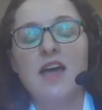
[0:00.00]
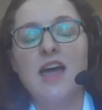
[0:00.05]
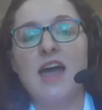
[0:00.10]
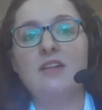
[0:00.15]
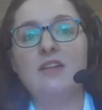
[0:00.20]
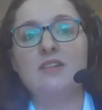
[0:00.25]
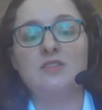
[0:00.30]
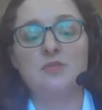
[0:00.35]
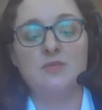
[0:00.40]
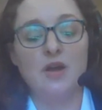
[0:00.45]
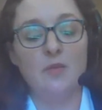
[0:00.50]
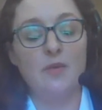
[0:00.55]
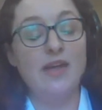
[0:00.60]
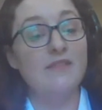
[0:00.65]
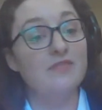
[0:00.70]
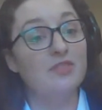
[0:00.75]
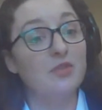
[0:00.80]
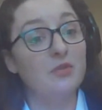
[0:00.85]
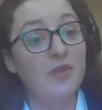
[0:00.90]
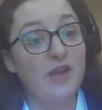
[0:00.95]
And so now we
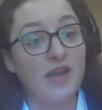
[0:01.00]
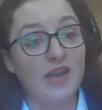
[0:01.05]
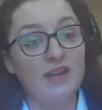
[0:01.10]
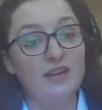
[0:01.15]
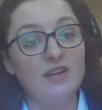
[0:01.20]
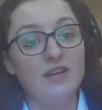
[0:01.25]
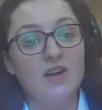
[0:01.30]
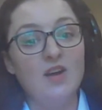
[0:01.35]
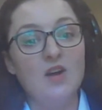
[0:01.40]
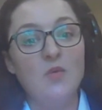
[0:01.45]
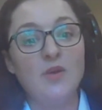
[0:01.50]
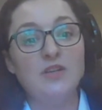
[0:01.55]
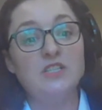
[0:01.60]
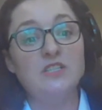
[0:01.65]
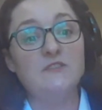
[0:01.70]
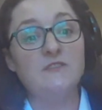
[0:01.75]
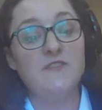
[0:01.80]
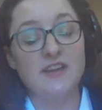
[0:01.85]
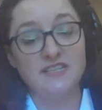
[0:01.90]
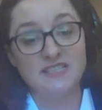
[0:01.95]
have 3, which
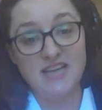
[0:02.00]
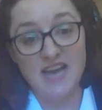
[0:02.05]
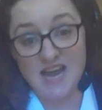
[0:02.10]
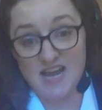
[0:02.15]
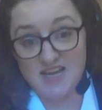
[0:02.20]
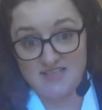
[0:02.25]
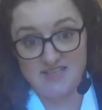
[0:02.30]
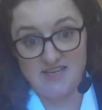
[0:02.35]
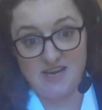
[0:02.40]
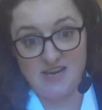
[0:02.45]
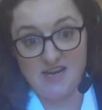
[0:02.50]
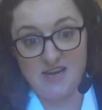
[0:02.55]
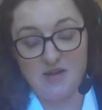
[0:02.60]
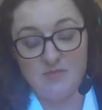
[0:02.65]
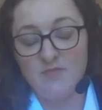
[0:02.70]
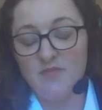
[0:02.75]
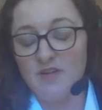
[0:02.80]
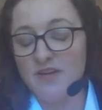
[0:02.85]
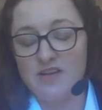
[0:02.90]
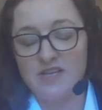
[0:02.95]
is fantastic. I'm
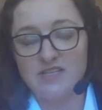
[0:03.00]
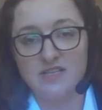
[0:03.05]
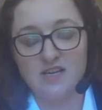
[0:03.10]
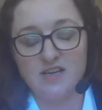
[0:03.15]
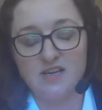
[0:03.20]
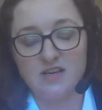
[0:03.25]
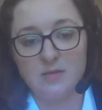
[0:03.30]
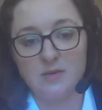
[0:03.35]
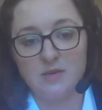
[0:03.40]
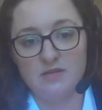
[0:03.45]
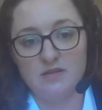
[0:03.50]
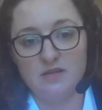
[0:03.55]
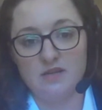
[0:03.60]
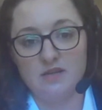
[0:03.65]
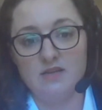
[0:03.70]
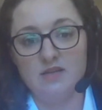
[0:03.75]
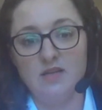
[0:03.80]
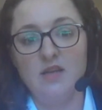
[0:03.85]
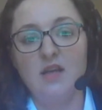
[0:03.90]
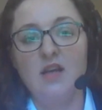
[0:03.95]
very excited about
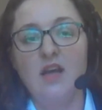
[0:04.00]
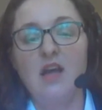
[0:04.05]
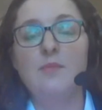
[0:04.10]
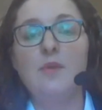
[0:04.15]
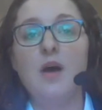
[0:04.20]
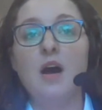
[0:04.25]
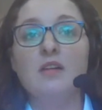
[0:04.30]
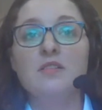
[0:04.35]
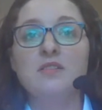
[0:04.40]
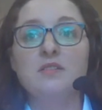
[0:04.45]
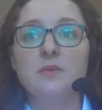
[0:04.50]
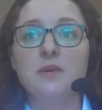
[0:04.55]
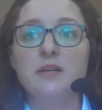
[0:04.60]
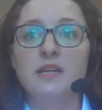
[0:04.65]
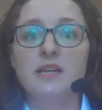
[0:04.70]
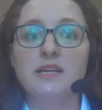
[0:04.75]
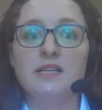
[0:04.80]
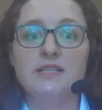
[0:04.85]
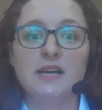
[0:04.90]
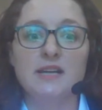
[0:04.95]
that. I'm also
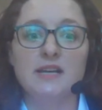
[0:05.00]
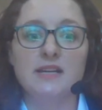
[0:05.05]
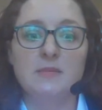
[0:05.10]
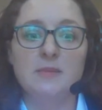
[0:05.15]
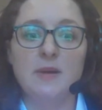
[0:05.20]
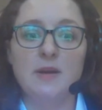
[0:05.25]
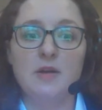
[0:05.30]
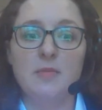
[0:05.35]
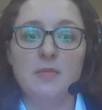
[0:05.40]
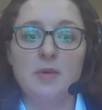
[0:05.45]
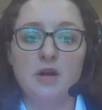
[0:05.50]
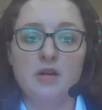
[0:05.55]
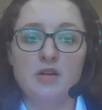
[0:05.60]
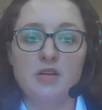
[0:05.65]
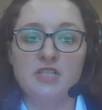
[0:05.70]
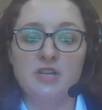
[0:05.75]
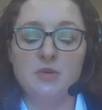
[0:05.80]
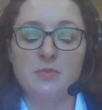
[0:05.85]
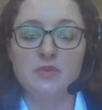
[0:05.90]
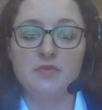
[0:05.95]
really excited about our
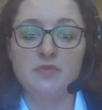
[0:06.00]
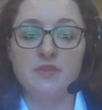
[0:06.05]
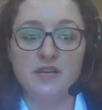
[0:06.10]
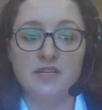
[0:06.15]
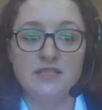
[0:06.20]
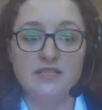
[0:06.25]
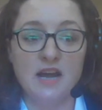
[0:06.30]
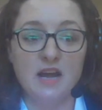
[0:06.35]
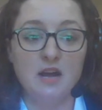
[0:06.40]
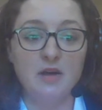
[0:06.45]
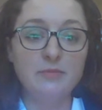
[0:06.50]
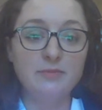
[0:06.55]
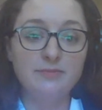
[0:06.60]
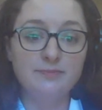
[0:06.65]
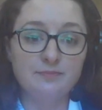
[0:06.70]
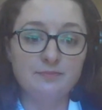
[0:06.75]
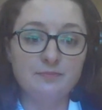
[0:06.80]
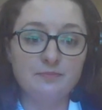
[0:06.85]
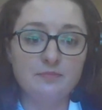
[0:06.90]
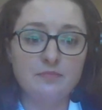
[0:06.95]
partnership with VitaDAO,
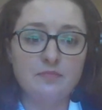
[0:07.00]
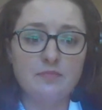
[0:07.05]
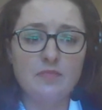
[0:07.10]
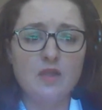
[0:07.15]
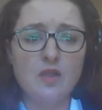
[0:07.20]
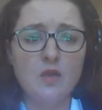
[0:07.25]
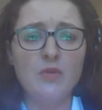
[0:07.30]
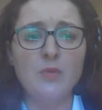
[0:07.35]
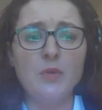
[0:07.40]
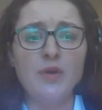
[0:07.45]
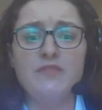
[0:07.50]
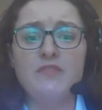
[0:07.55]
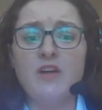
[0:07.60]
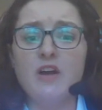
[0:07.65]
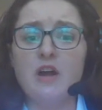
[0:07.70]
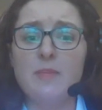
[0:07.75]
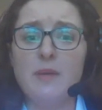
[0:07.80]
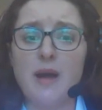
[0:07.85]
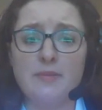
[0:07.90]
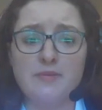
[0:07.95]
with one of
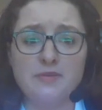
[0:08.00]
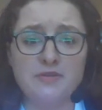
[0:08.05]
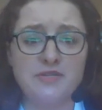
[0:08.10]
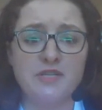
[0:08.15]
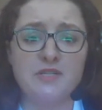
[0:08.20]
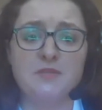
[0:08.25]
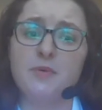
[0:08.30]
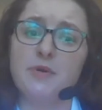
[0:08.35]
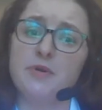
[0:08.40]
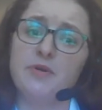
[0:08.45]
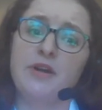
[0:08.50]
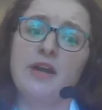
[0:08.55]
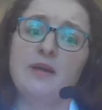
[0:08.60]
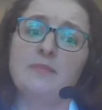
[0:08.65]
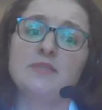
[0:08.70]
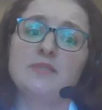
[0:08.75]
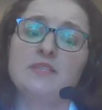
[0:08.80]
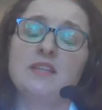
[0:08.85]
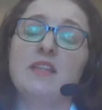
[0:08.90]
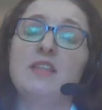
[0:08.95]
our ApoptoSENS
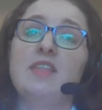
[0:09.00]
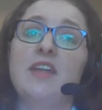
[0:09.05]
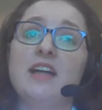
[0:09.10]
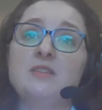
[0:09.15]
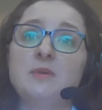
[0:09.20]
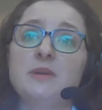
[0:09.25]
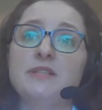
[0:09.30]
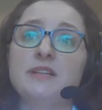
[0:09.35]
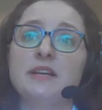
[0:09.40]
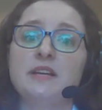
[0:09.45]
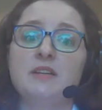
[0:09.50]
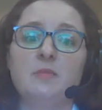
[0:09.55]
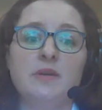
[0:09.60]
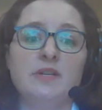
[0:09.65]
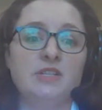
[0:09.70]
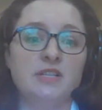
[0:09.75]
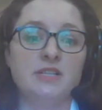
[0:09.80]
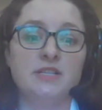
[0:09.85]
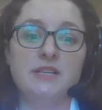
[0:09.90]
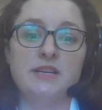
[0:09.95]
programs. That's what excited, we
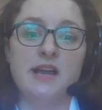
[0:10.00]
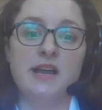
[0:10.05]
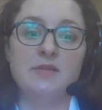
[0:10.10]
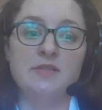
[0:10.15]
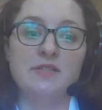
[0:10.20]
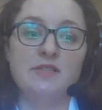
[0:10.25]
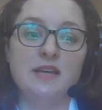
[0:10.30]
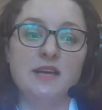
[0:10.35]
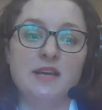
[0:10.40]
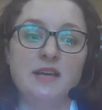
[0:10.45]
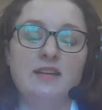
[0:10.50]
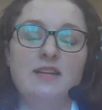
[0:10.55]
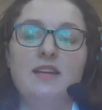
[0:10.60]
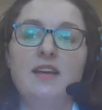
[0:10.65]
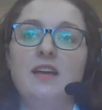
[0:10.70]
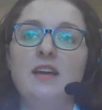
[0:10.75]
just announced it.